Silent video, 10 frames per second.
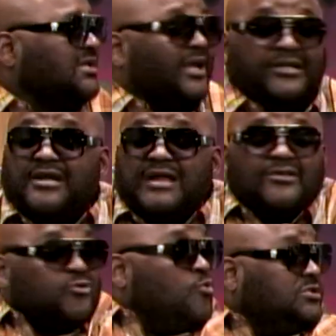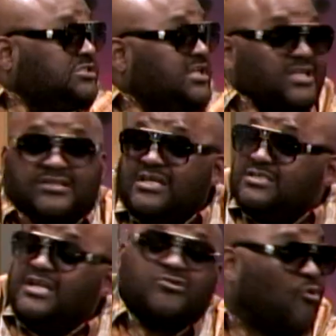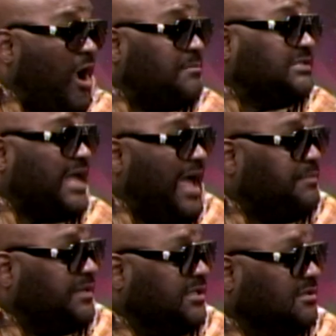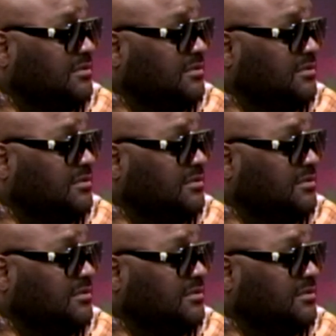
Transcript: and they're not doing shit and the crime is happening. Mm-hmm.